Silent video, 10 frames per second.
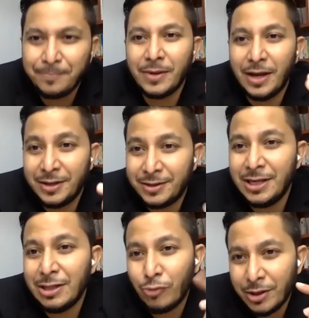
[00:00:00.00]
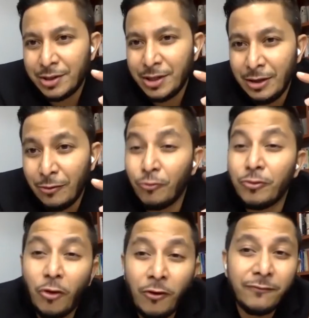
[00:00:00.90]
and T20 would
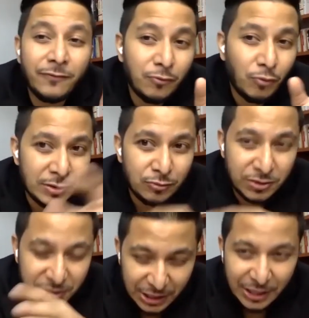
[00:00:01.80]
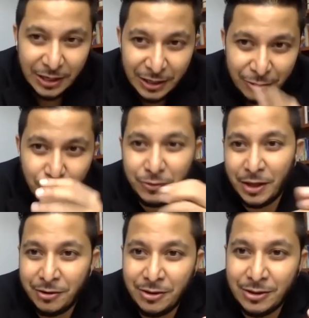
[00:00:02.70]
often want to stay in those areas.